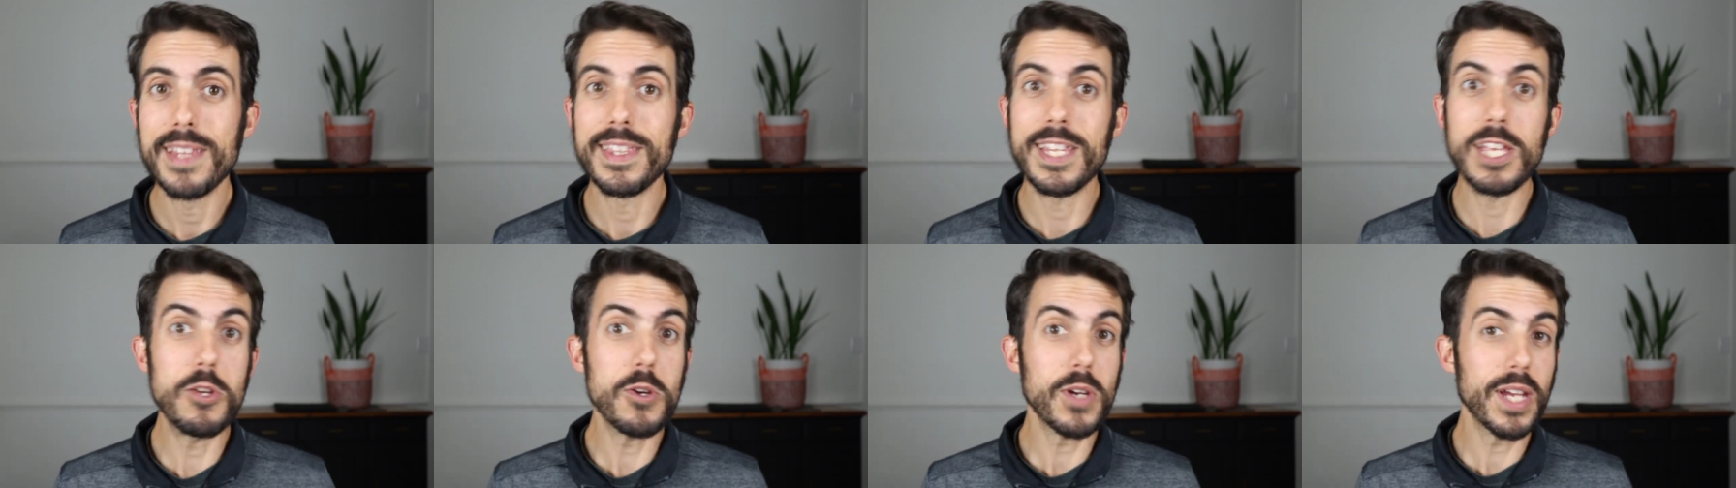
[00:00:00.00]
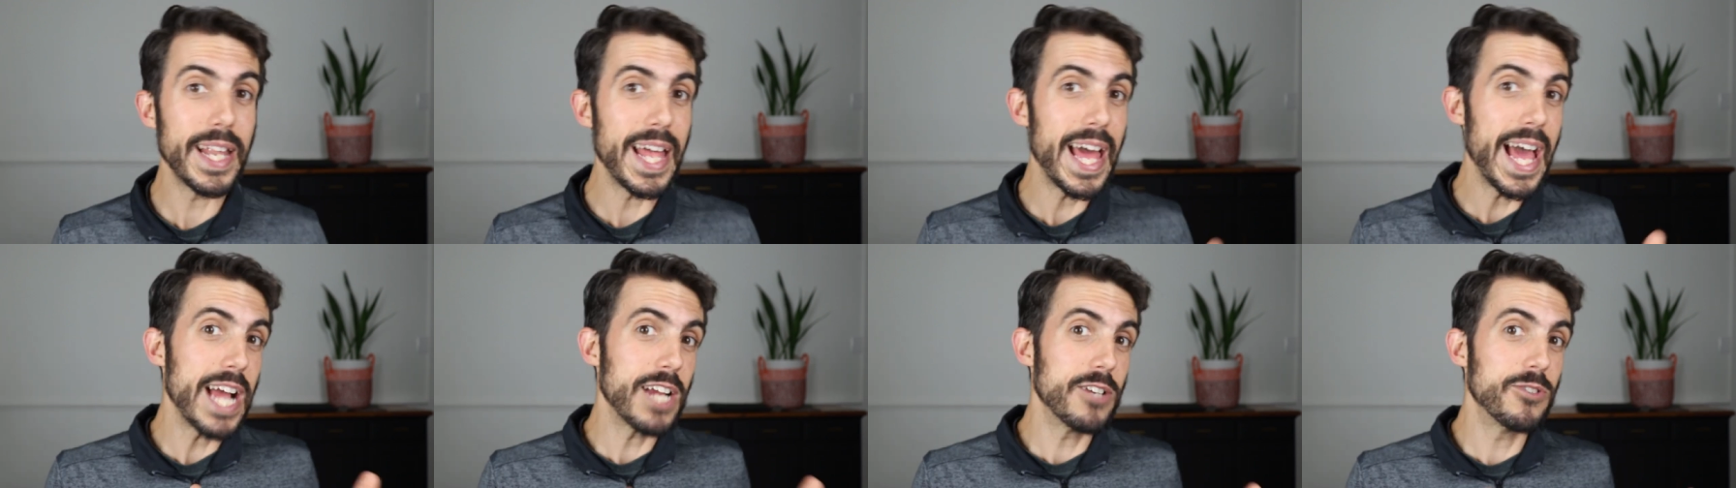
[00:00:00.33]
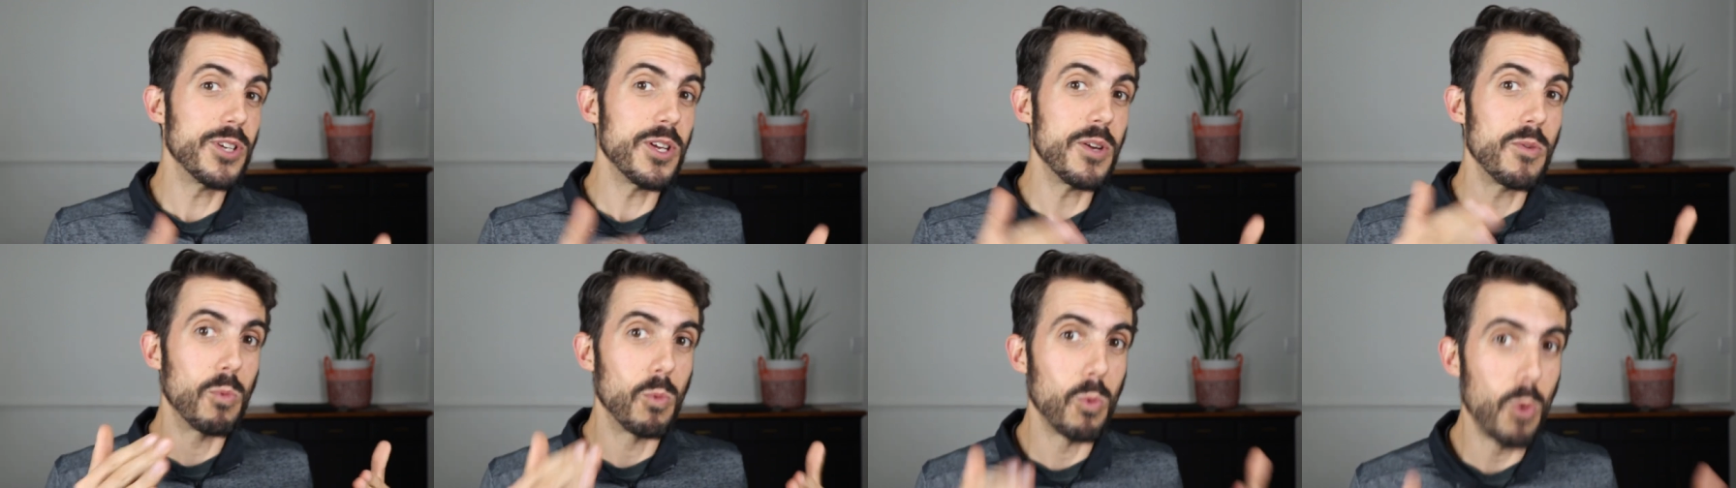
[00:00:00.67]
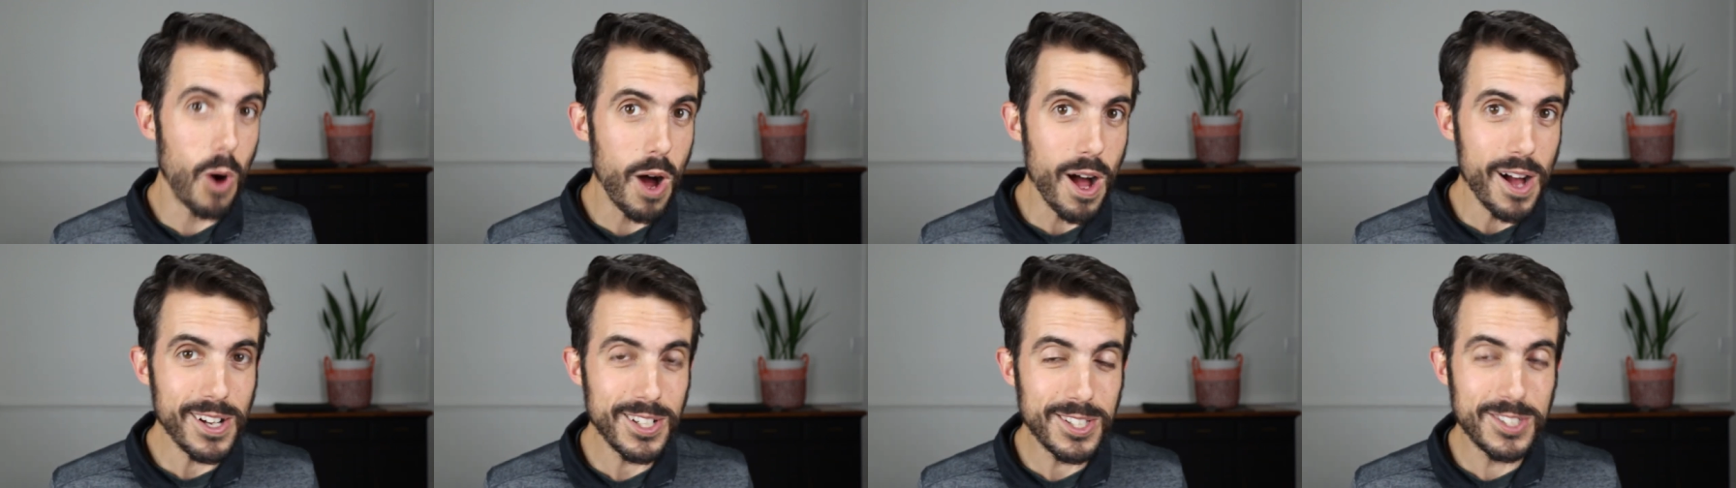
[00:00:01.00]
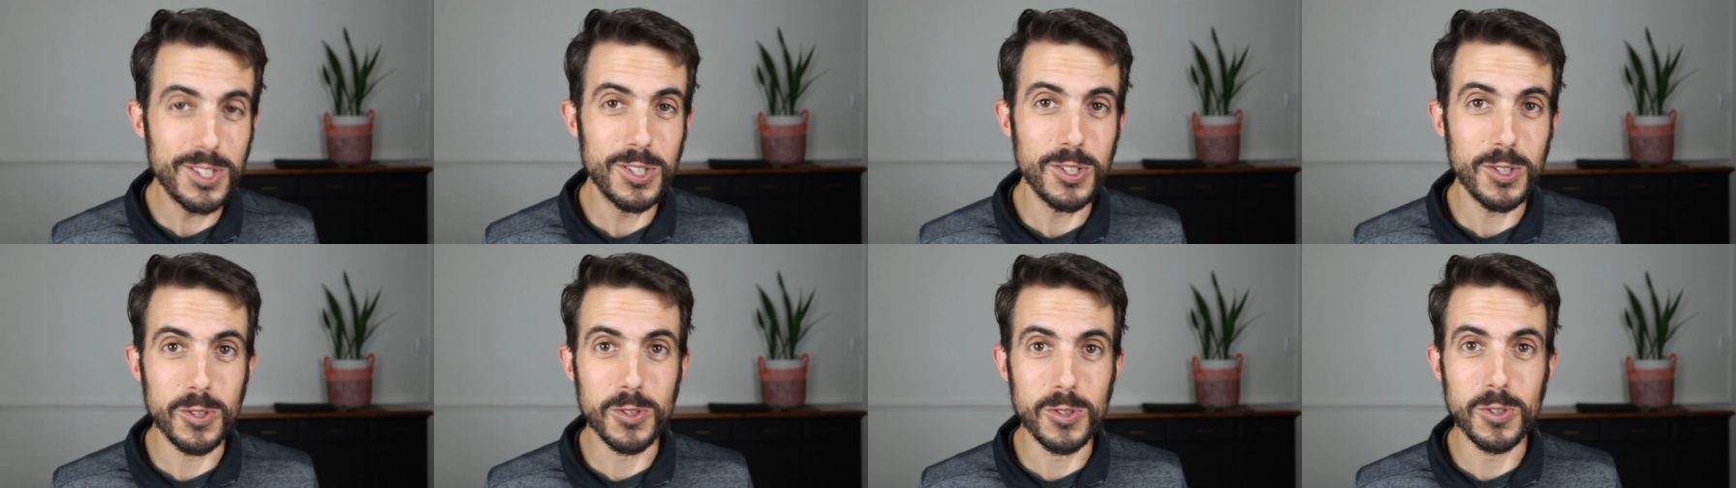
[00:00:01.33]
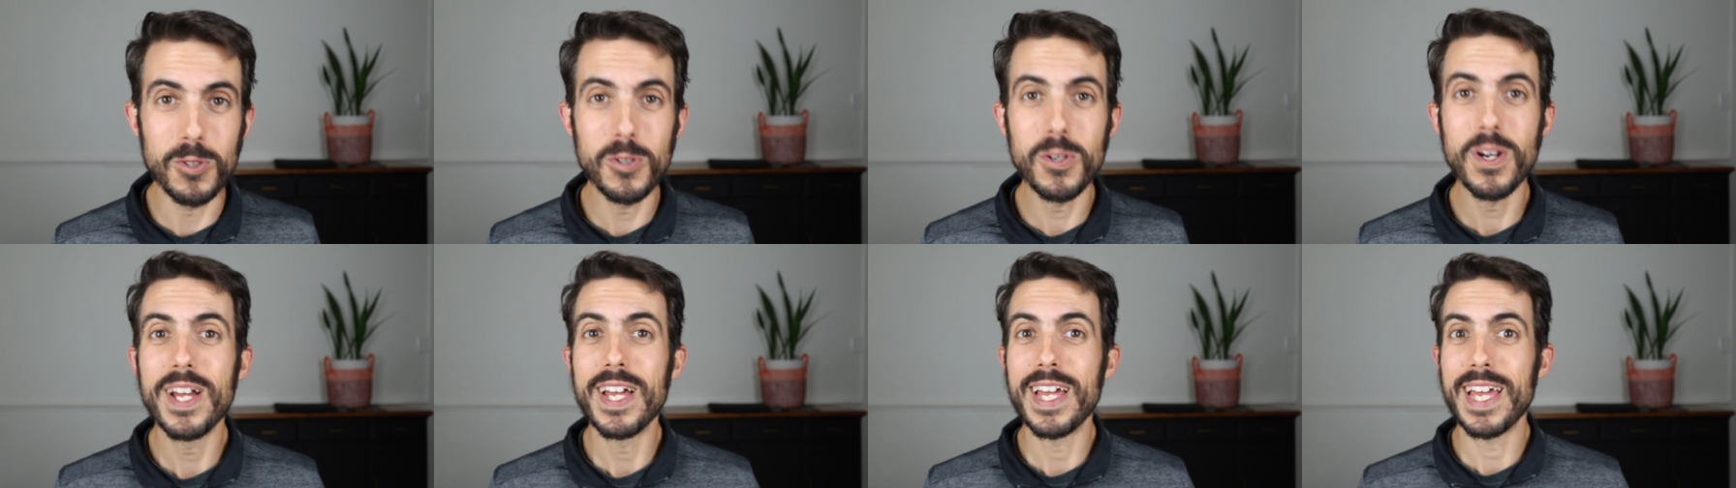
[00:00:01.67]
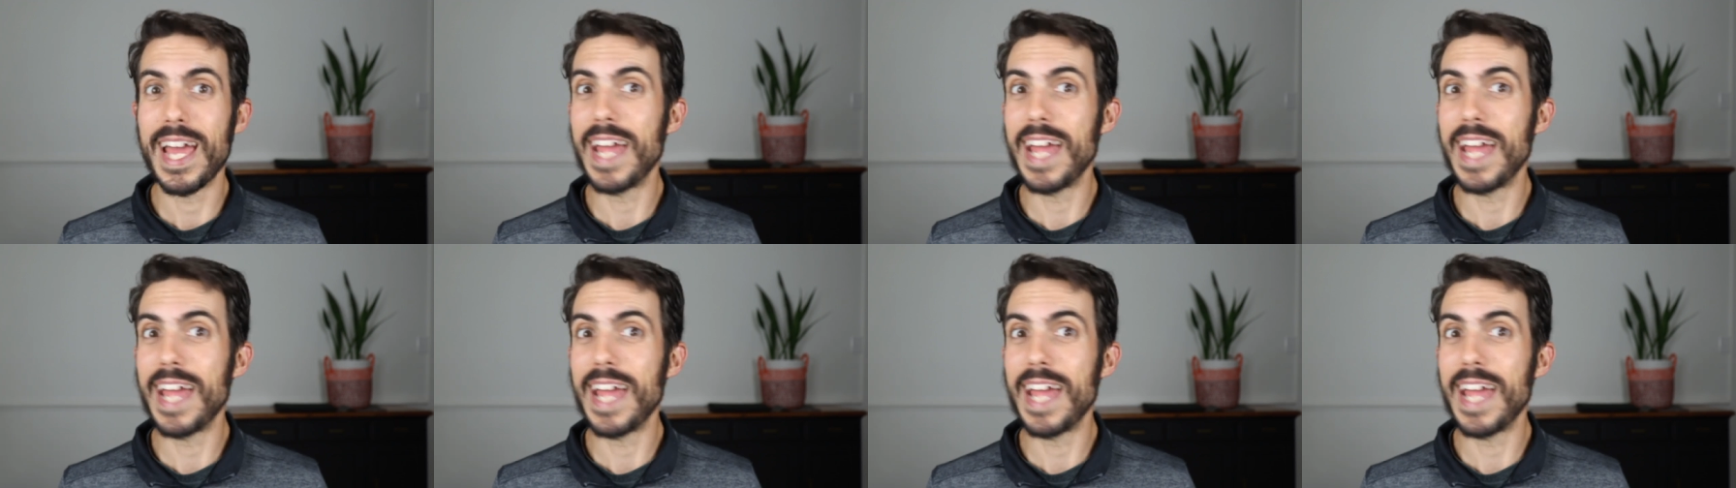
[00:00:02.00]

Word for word: that you can actually walk to